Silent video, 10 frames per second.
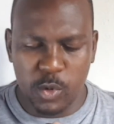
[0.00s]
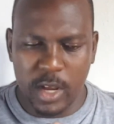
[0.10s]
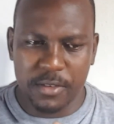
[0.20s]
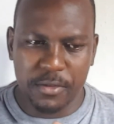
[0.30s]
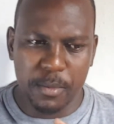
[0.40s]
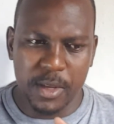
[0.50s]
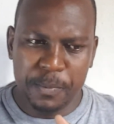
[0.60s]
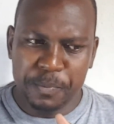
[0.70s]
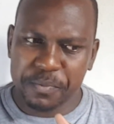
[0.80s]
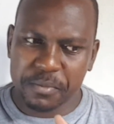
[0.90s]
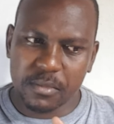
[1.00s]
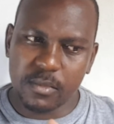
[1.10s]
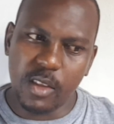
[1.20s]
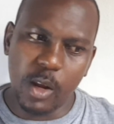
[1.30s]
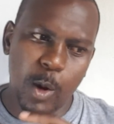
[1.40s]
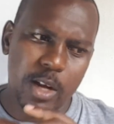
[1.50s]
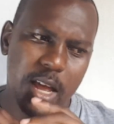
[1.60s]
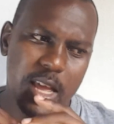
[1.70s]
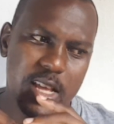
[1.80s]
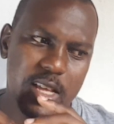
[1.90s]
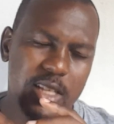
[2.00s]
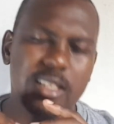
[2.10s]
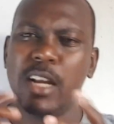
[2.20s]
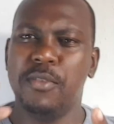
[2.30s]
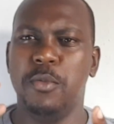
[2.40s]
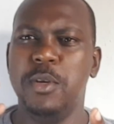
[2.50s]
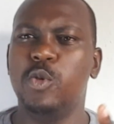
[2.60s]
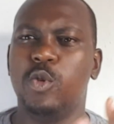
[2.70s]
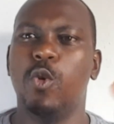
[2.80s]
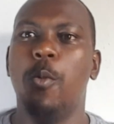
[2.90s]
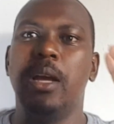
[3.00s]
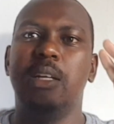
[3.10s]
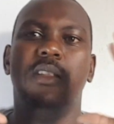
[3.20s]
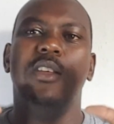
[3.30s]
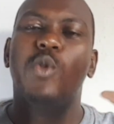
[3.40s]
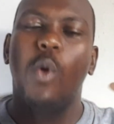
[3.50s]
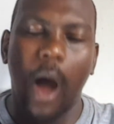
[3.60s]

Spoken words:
And for me, it's hard for me to recommend this